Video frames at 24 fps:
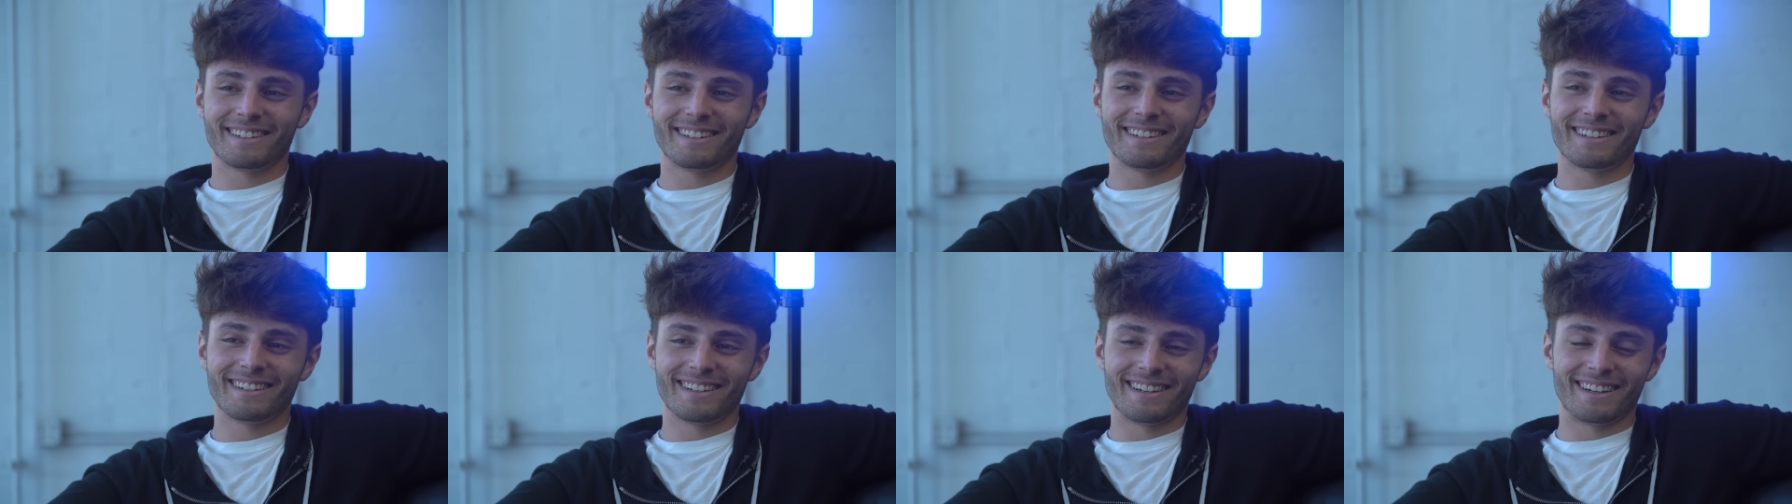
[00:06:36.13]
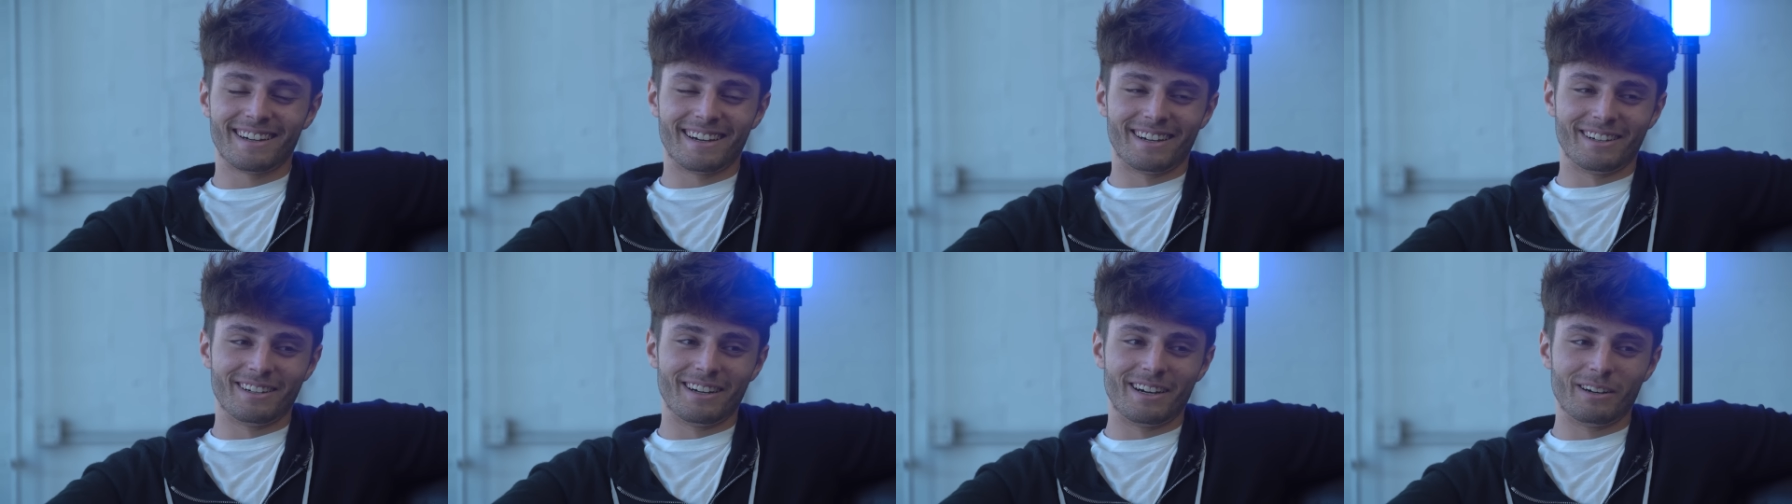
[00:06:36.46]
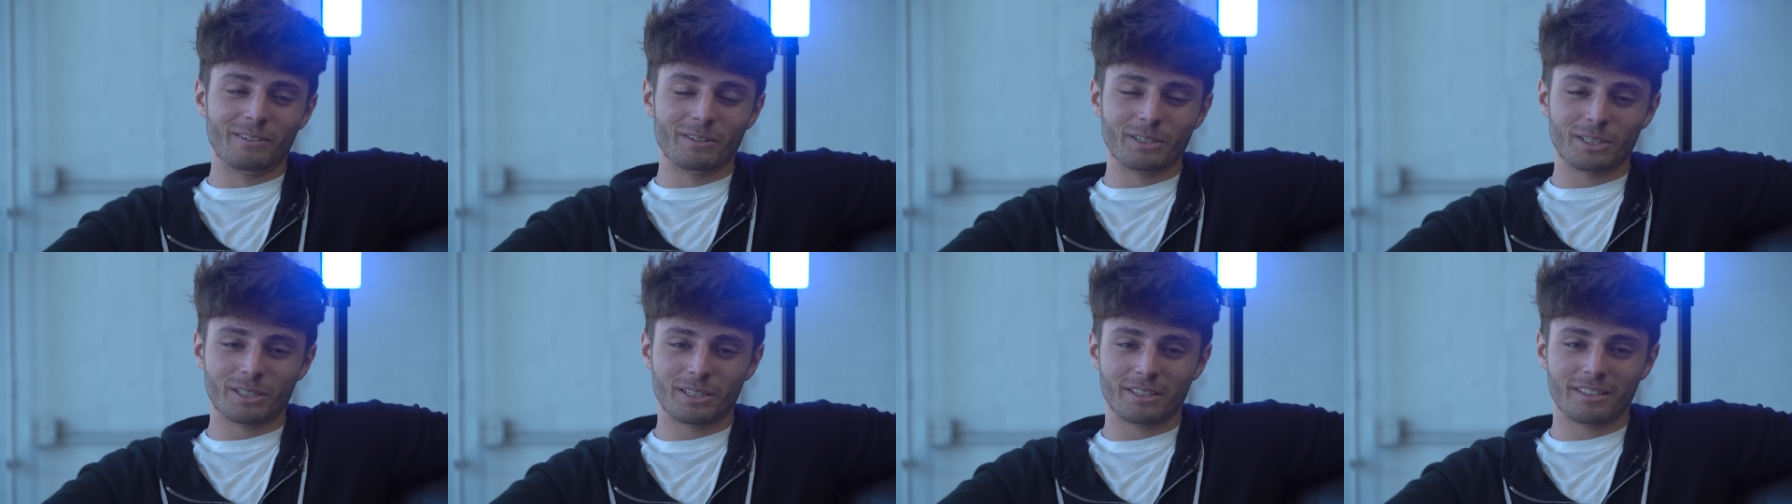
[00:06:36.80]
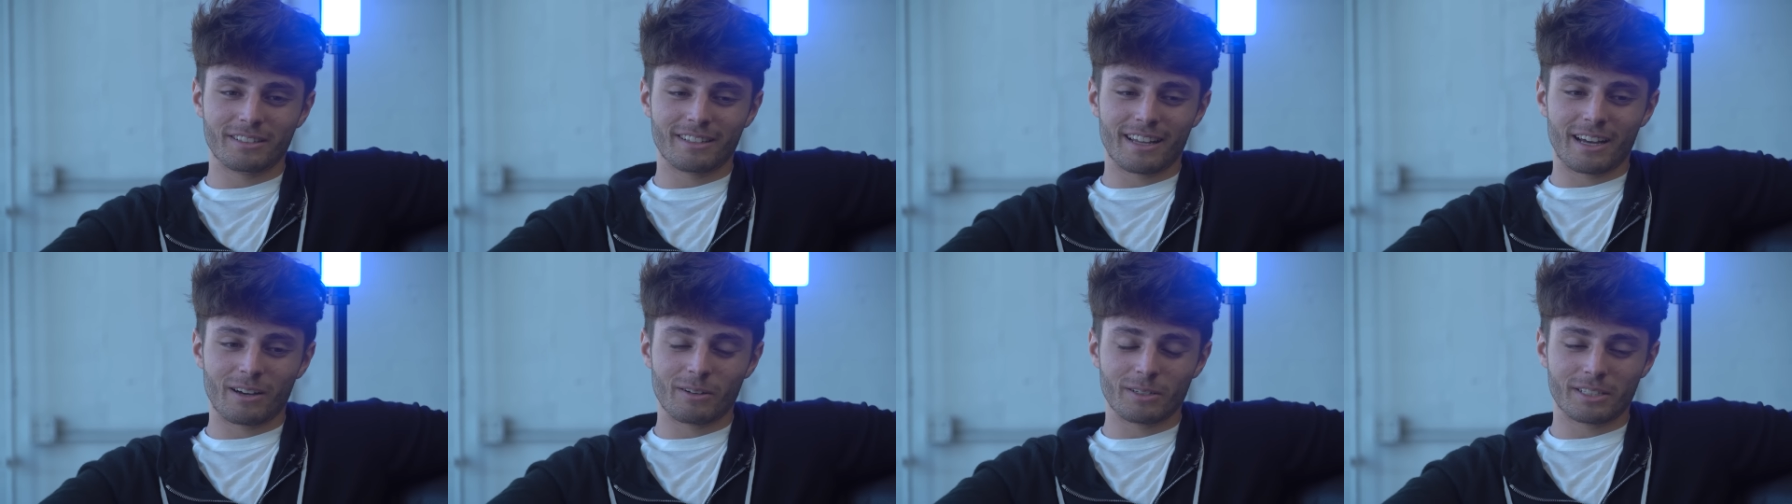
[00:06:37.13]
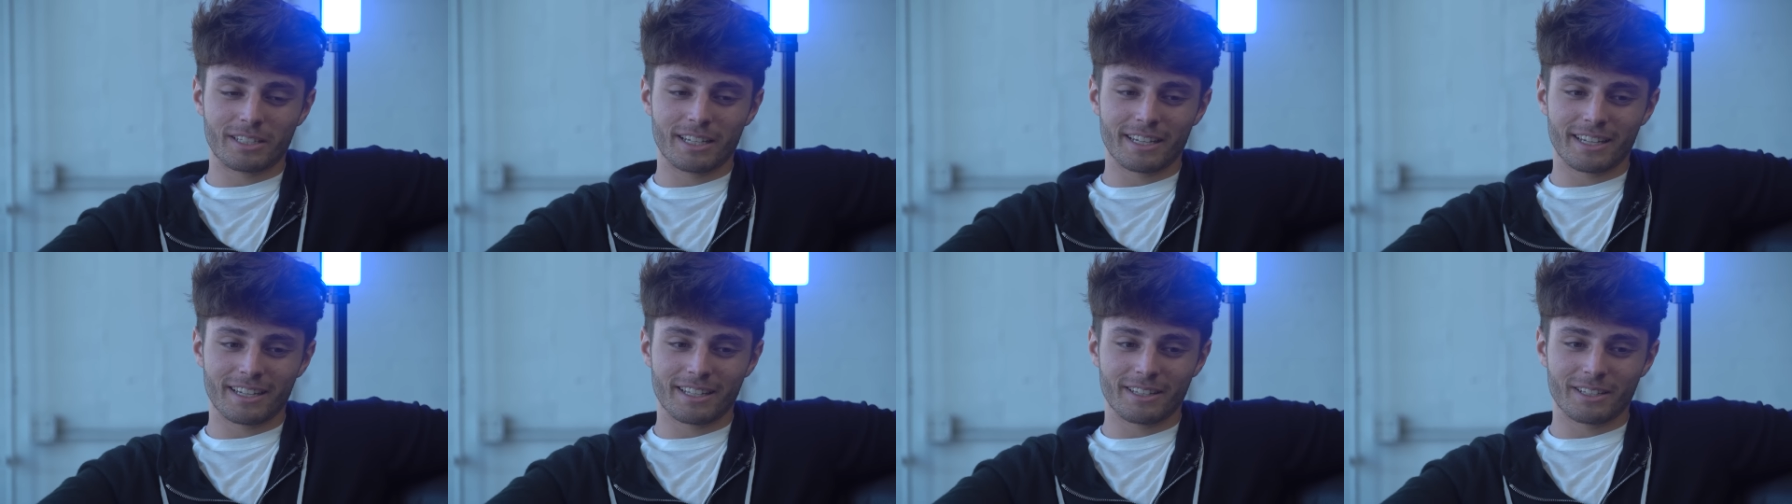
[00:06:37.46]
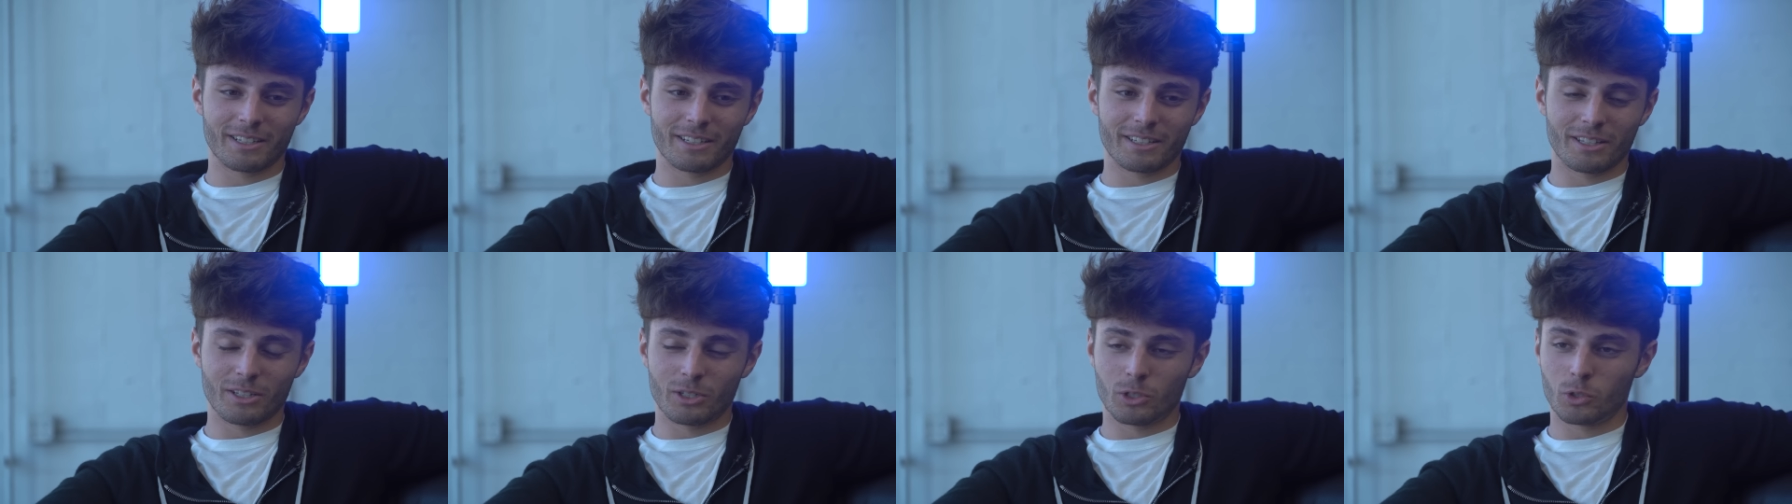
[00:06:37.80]
Yeah, I, was in I was taking
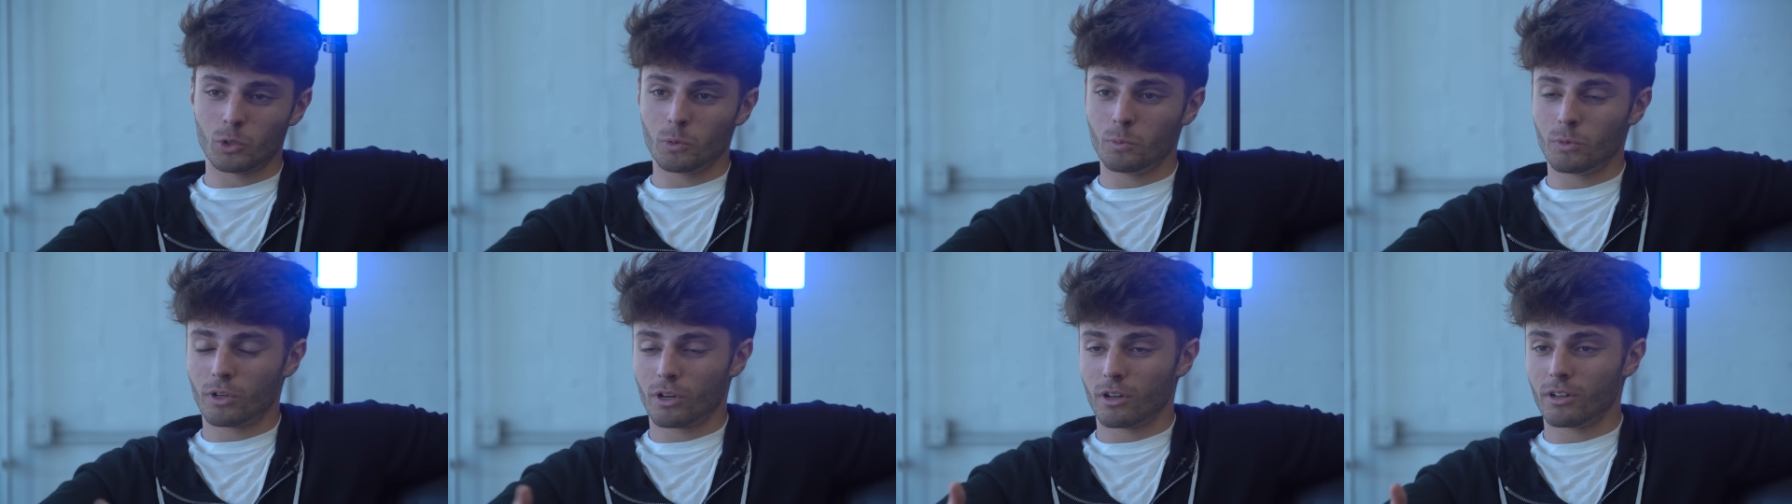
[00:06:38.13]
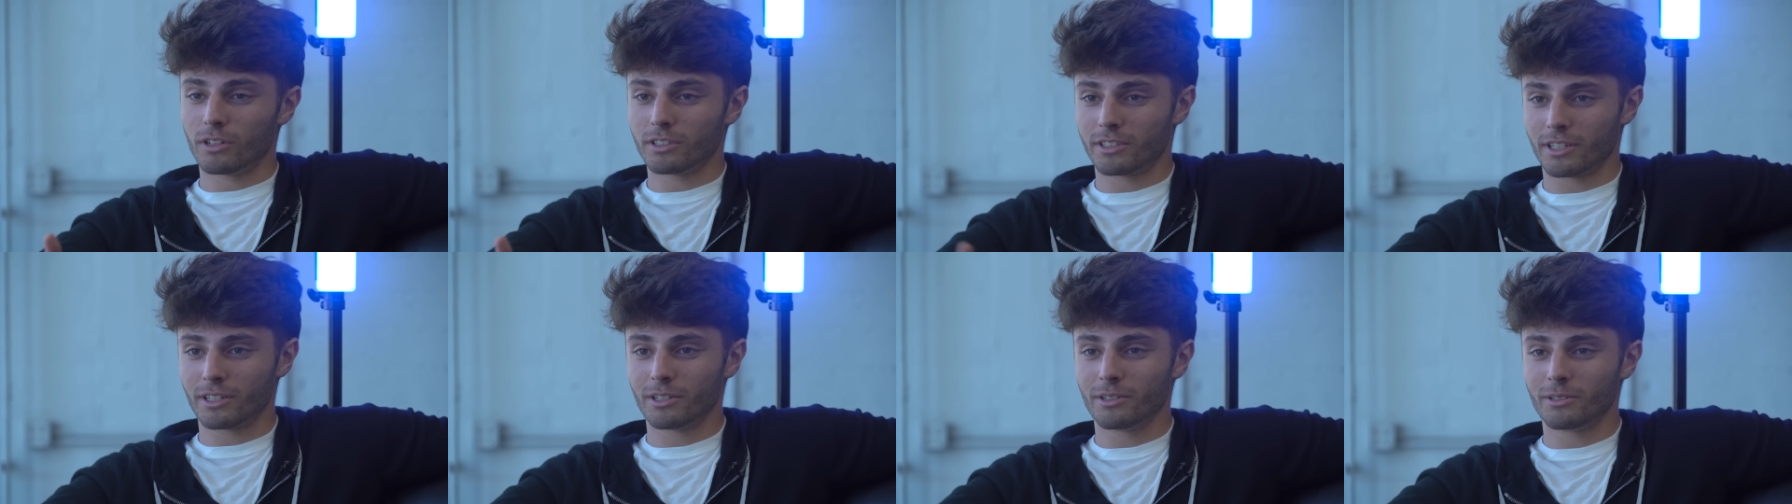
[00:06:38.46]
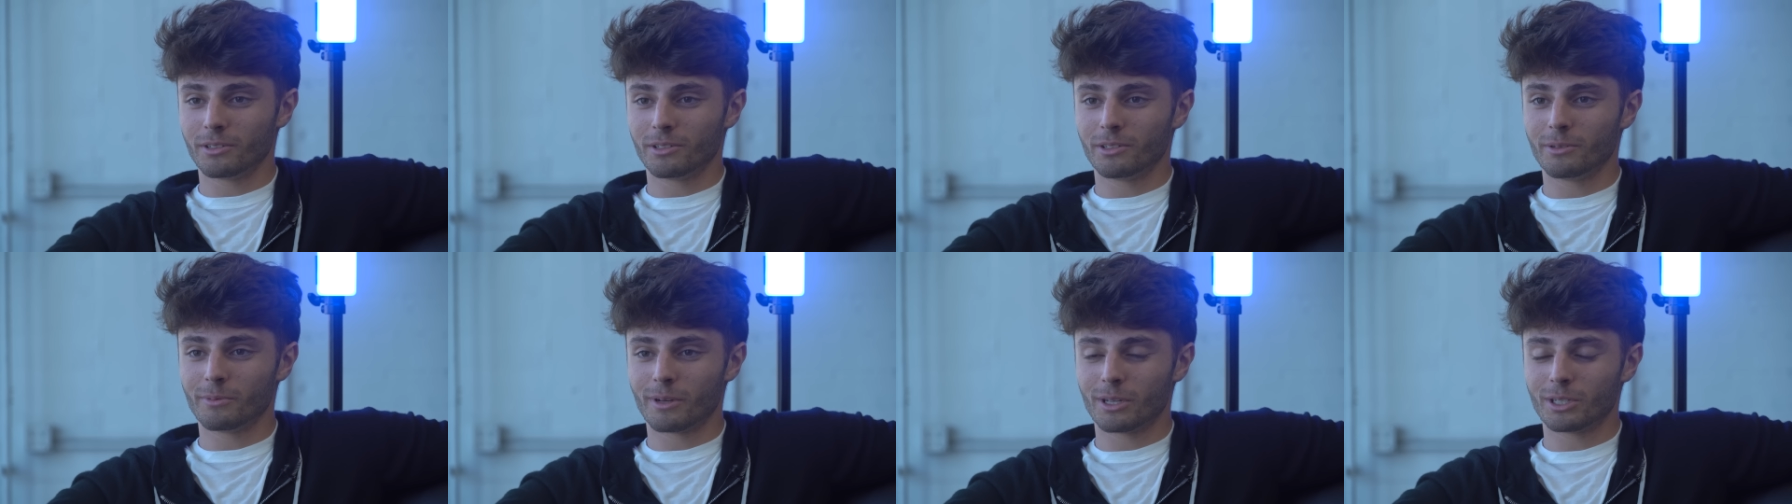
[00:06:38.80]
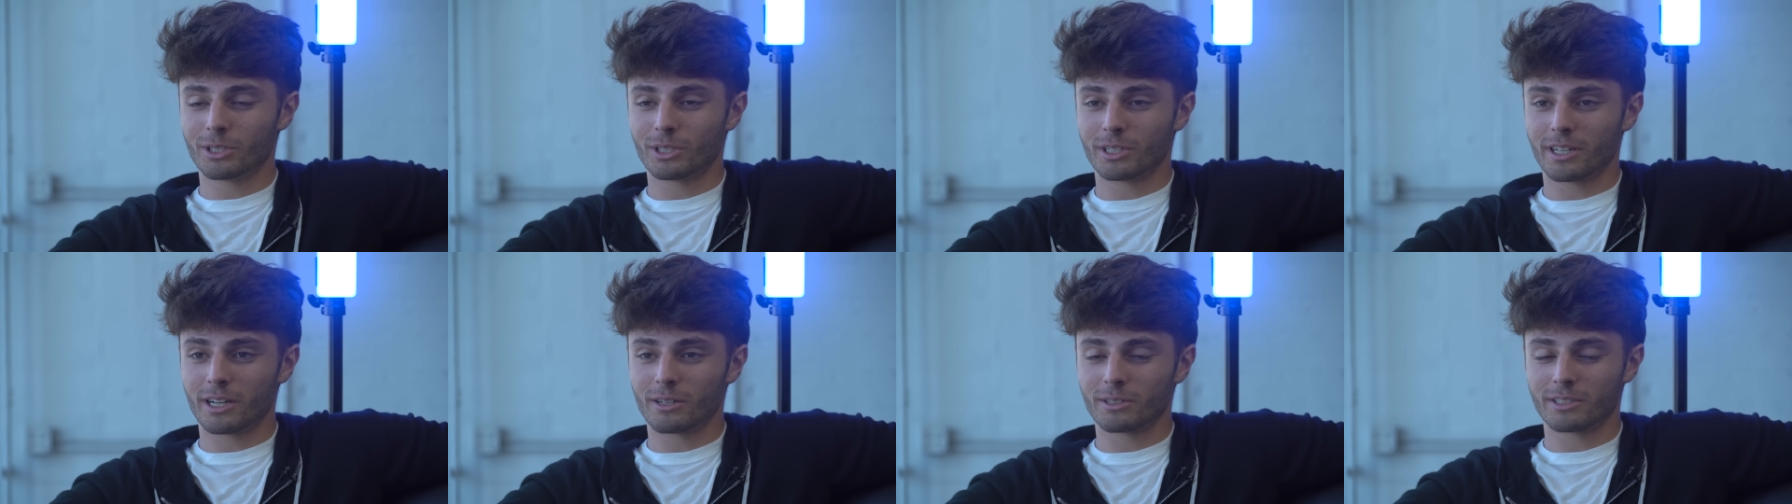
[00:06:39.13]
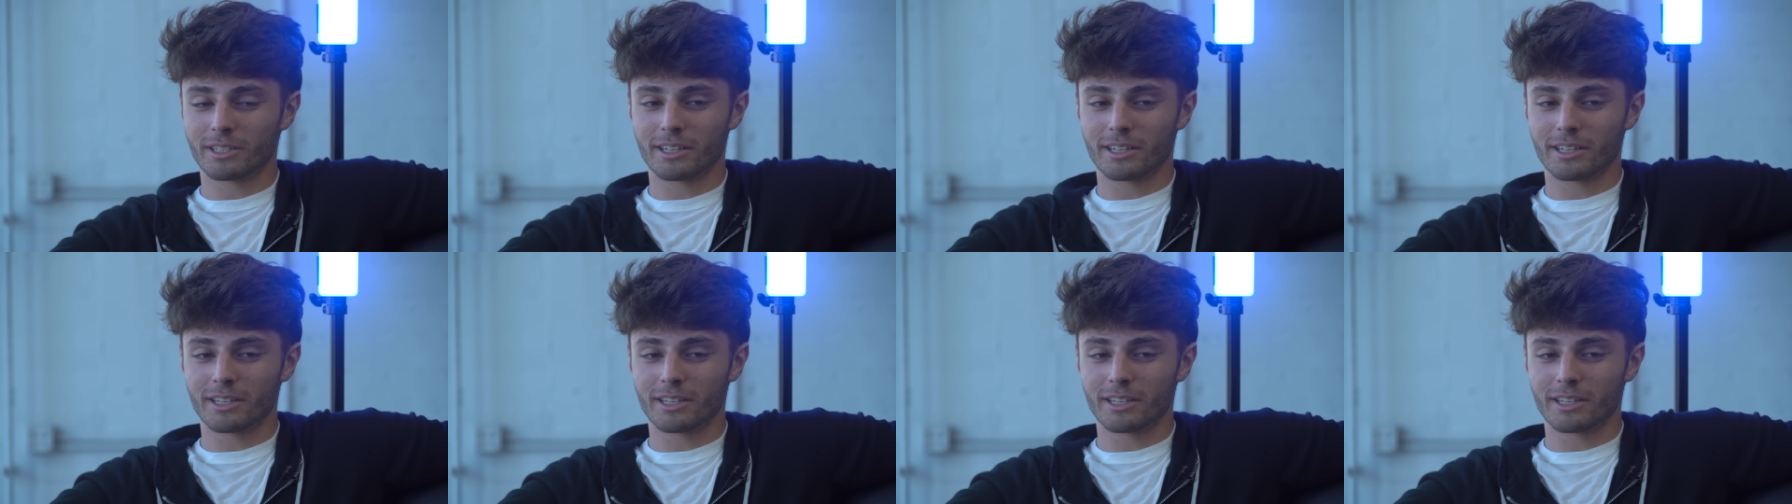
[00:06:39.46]
the the Zoom calls that you yep. mentioned.